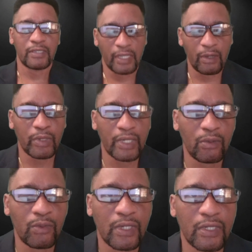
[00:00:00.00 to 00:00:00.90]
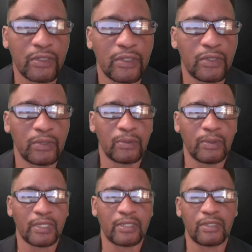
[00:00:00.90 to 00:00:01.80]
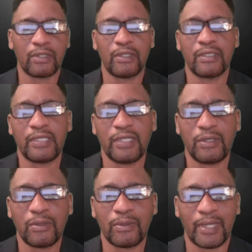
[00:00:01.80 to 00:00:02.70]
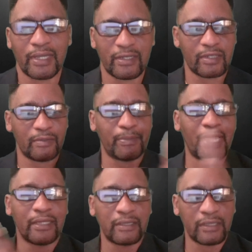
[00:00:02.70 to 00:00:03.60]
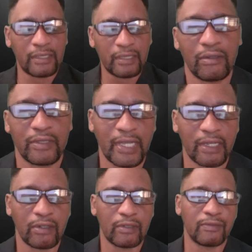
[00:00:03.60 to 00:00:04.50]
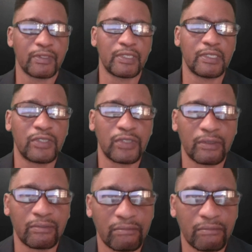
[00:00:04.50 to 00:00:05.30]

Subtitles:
Today, what I want us to do is to continue to expand on that conversation.